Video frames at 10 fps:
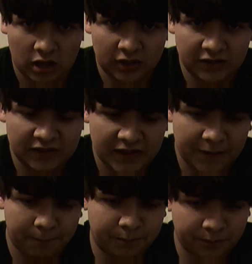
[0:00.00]

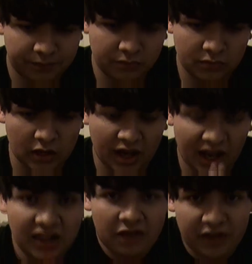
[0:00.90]
See, I
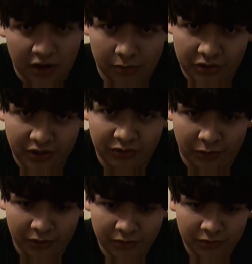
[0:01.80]
love Guillermo del
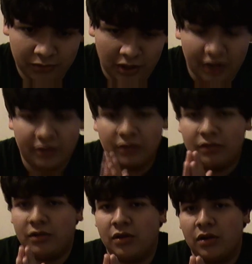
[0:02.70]
Toro, and
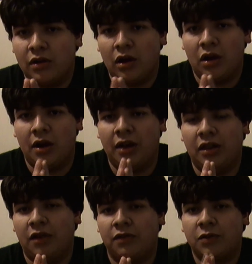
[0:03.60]
I
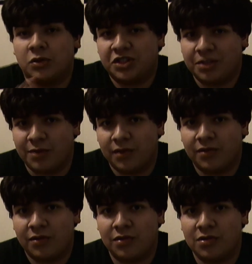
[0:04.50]
love Kojima.
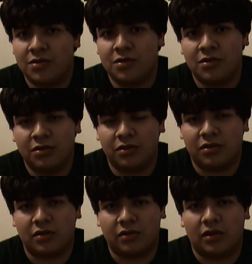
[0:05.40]

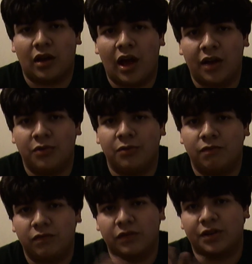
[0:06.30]
Guy who
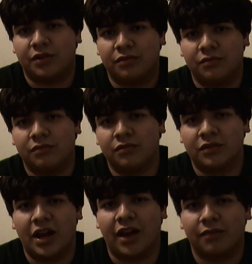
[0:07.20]
frickin',
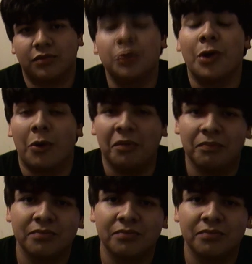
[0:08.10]
yeah, you know him.